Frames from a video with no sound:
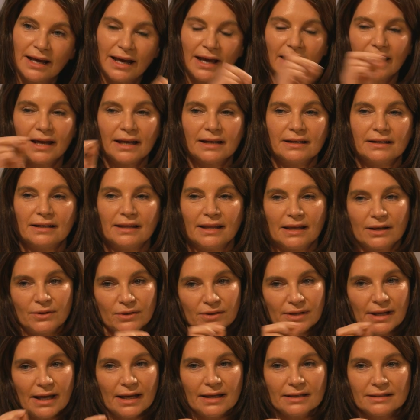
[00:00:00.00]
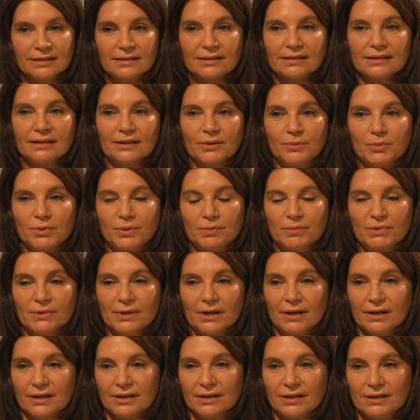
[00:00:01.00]
and they could get
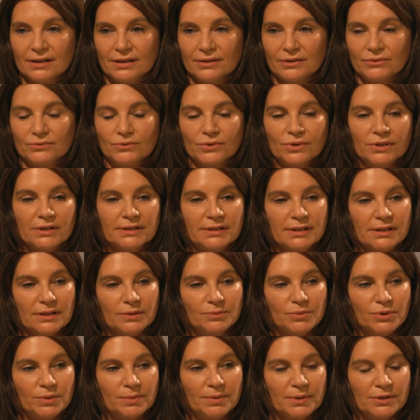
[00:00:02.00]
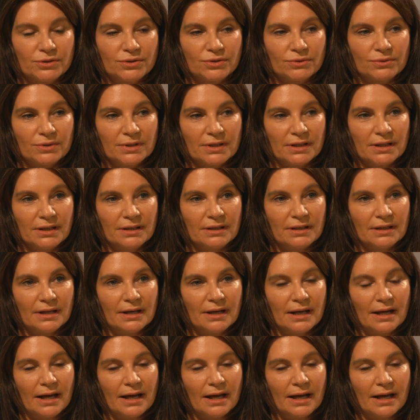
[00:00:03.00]
a royalty in perpetuity.